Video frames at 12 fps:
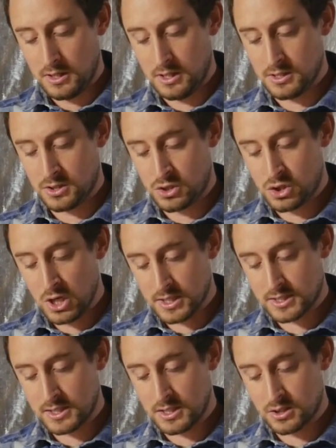is
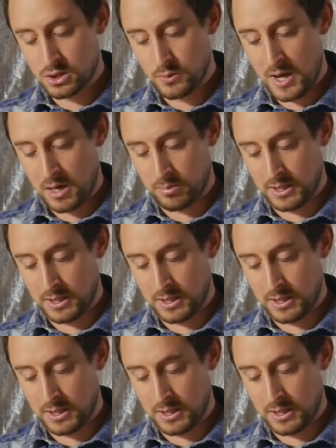just these two outer